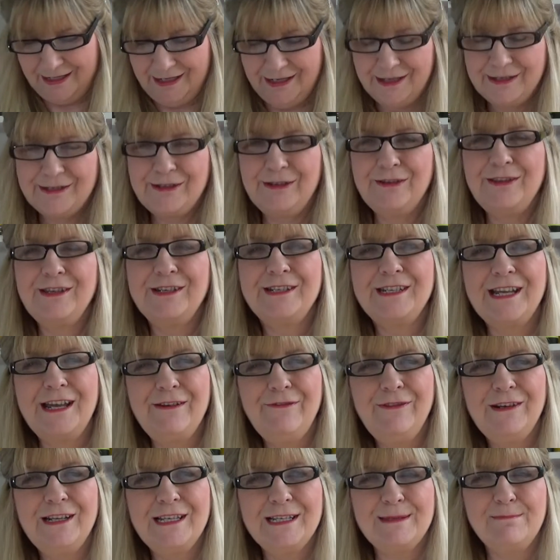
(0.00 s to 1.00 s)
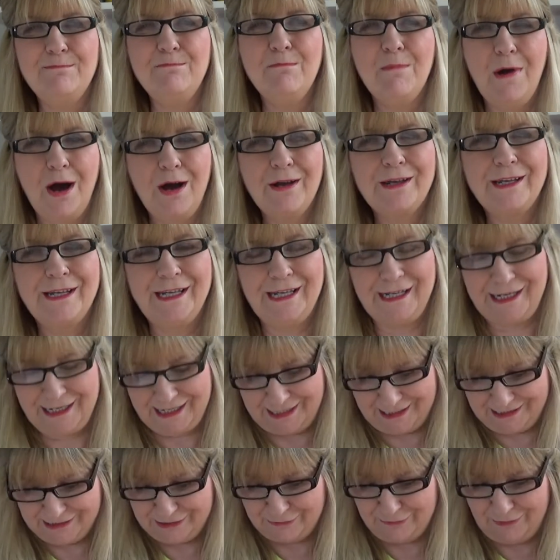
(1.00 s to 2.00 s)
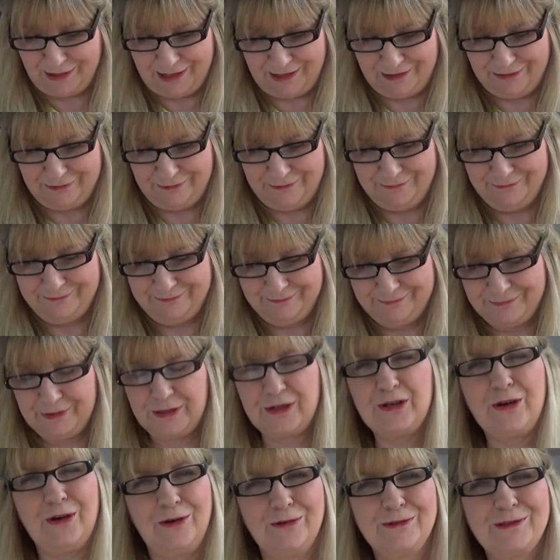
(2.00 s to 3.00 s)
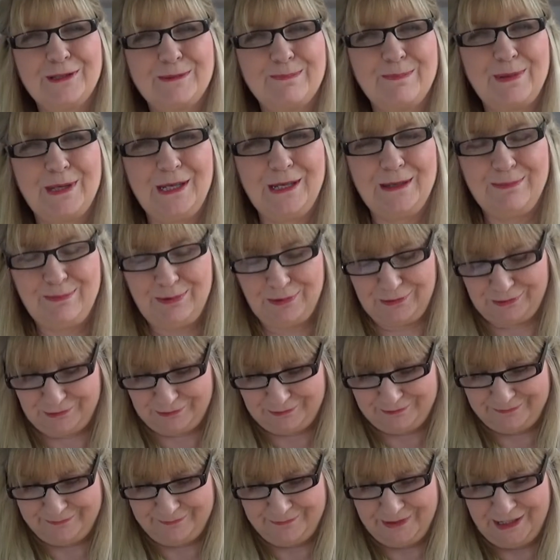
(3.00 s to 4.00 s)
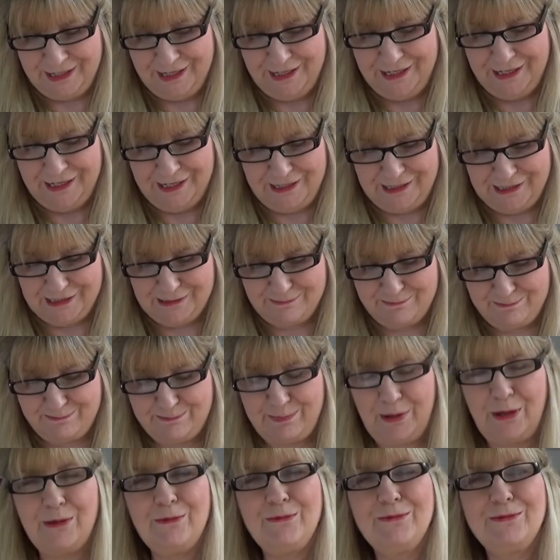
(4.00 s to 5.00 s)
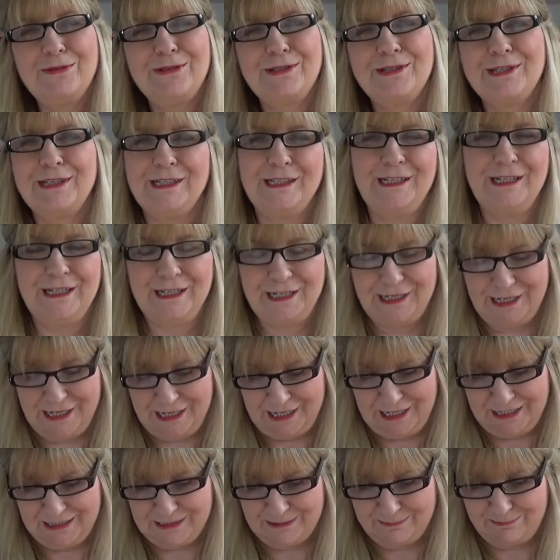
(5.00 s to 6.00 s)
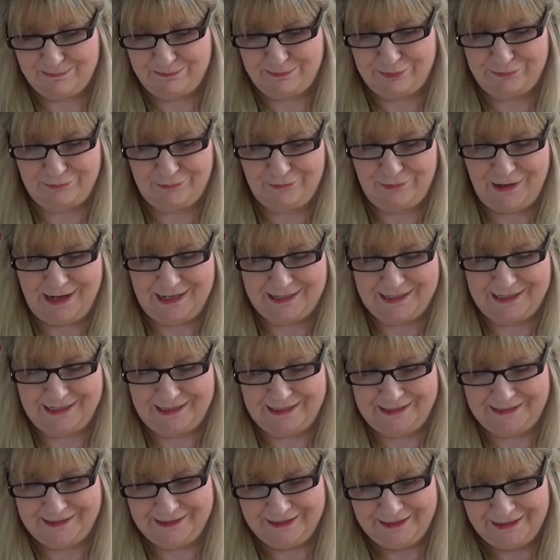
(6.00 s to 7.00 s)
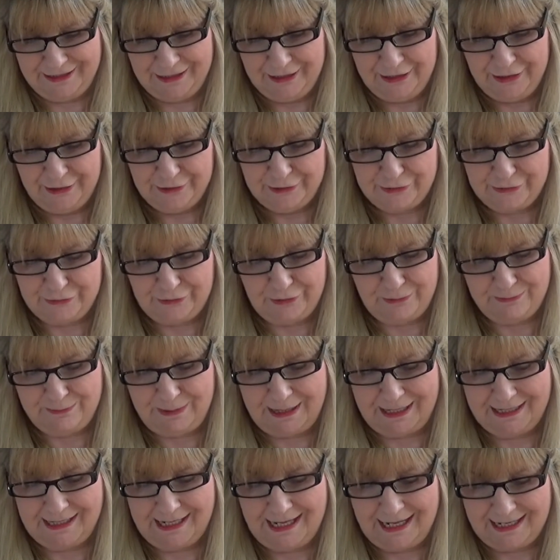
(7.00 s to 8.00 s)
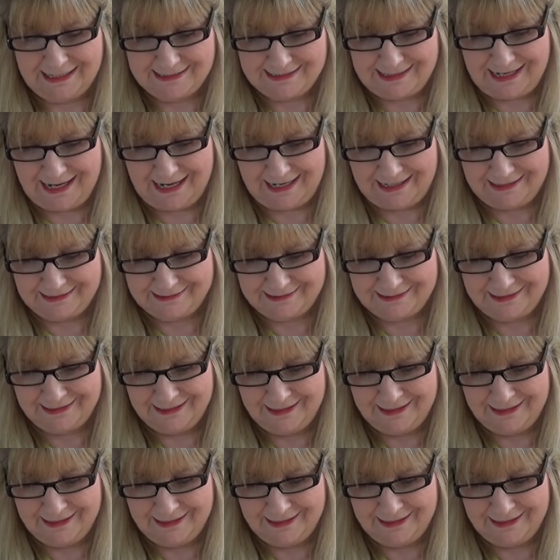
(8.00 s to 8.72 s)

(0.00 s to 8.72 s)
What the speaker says: So the devil is mocking Israel, God's people. He is boasting and he is bragging through Ben-Hadad